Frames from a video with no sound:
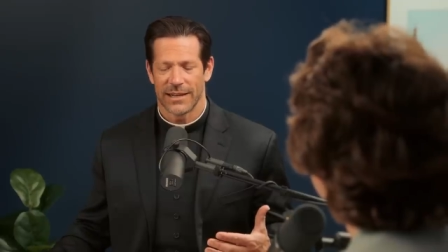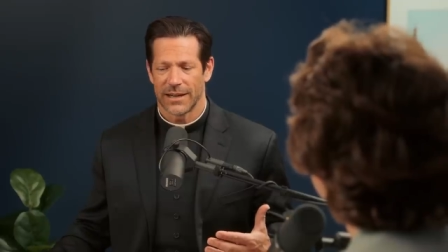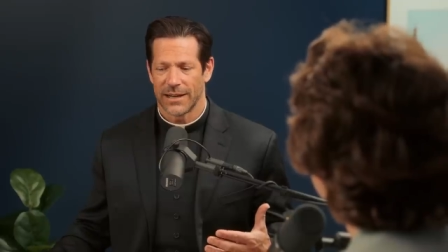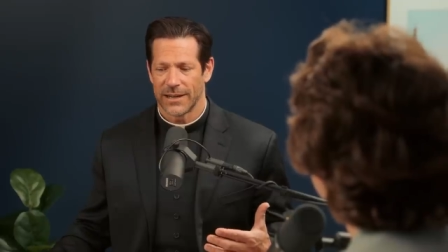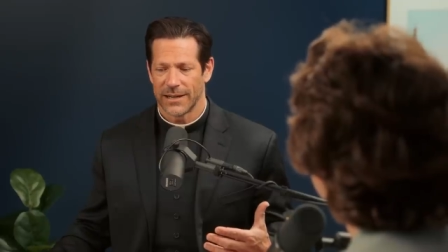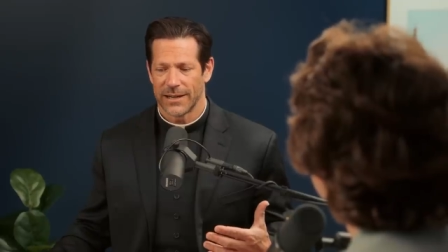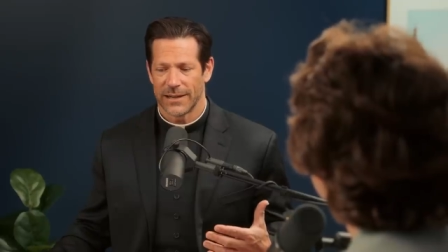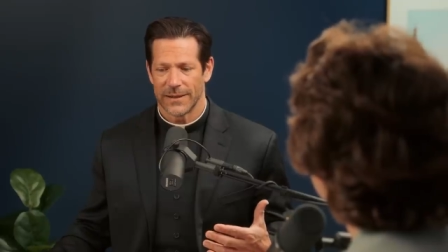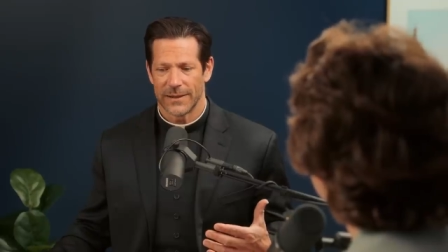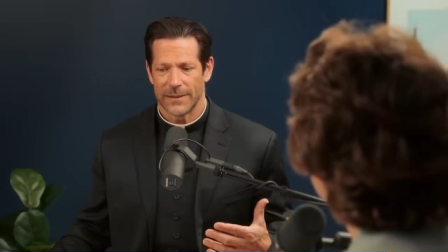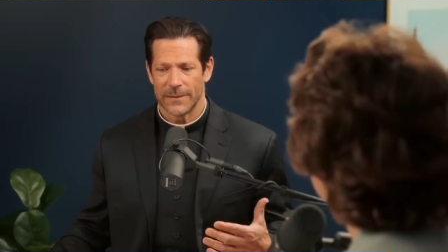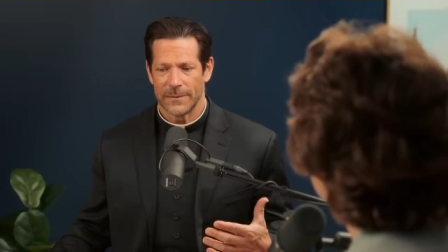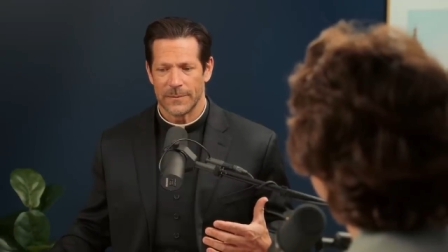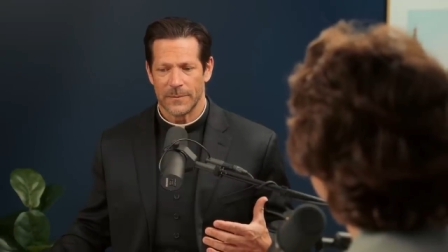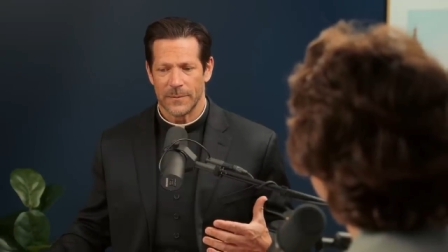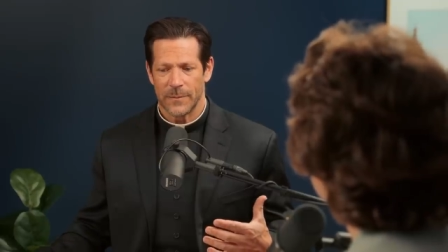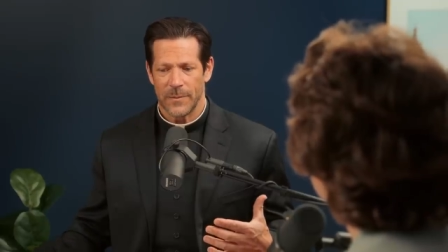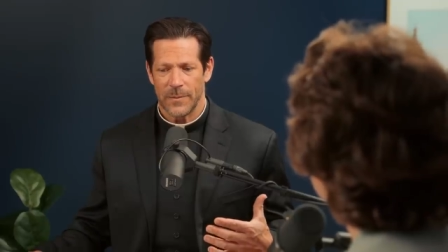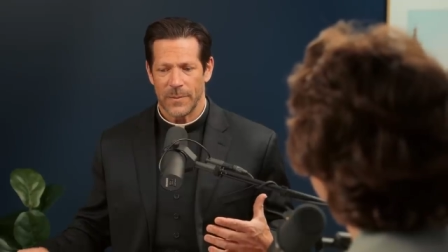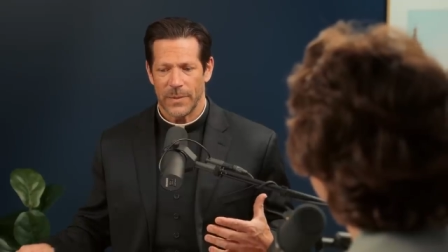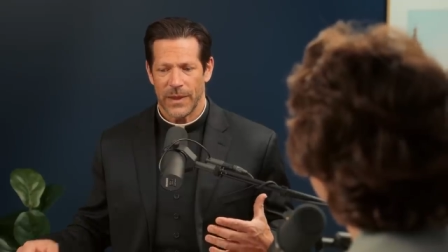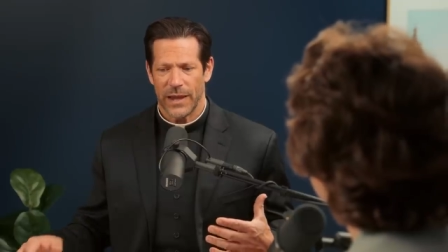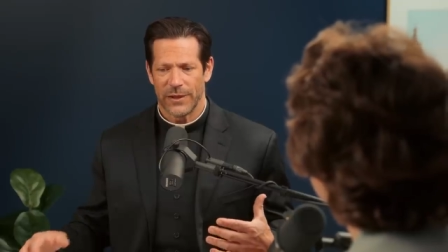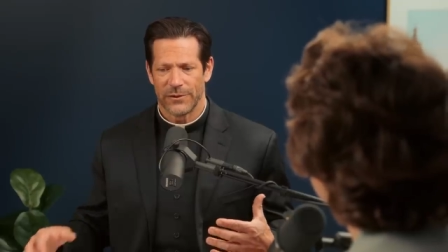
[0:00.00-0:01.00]
Uh,
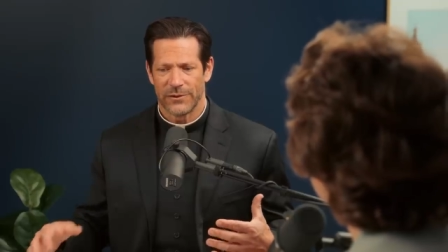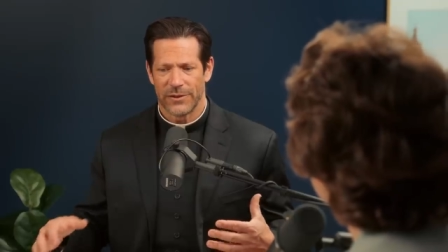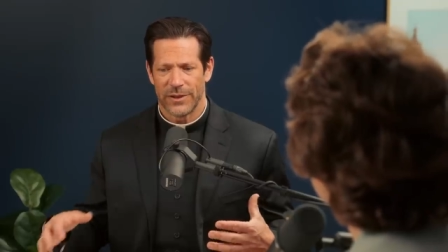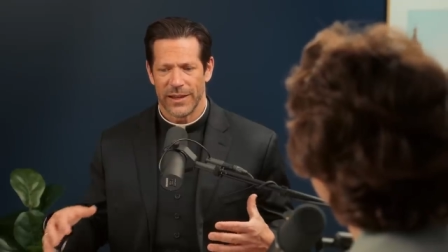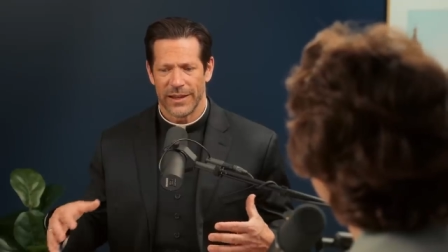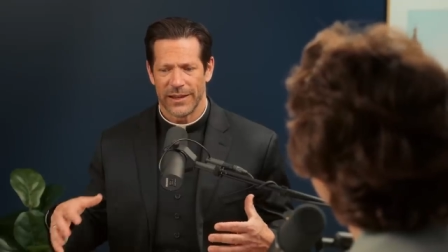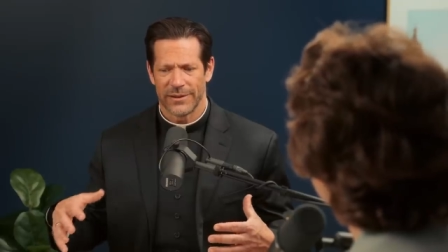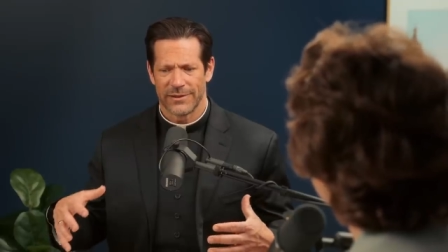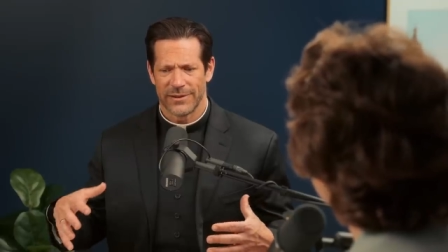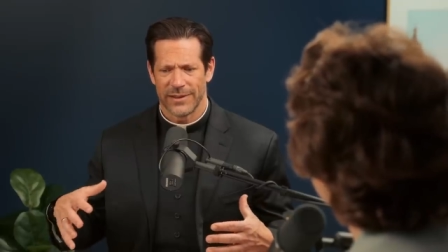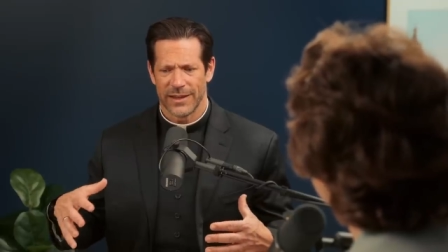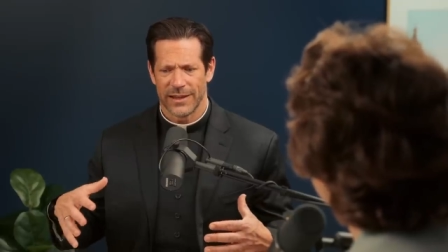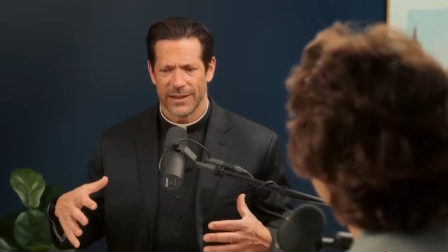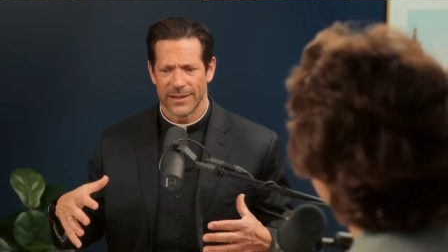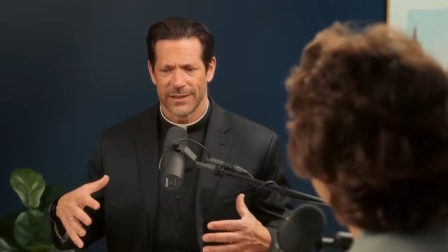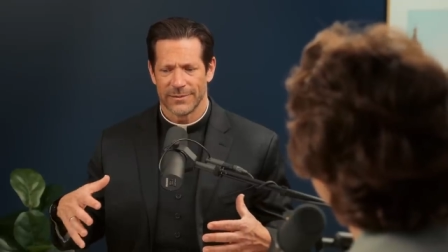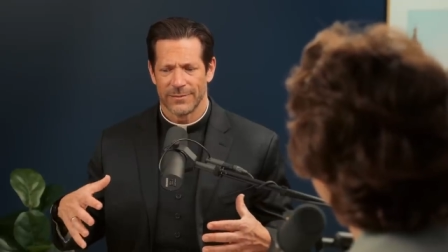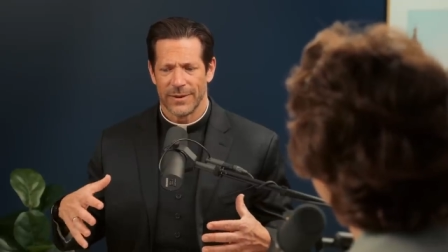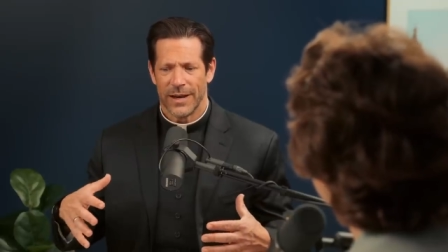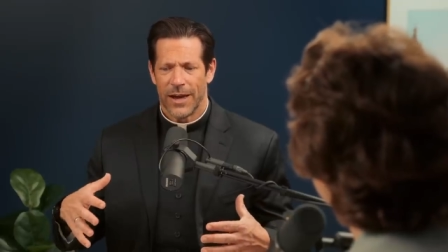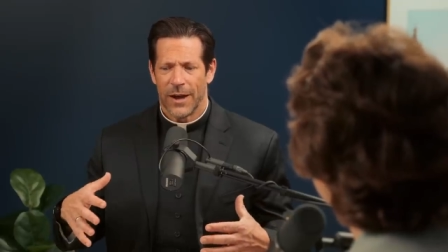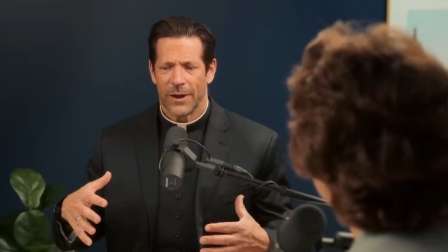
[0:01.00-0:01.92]
it's the it's the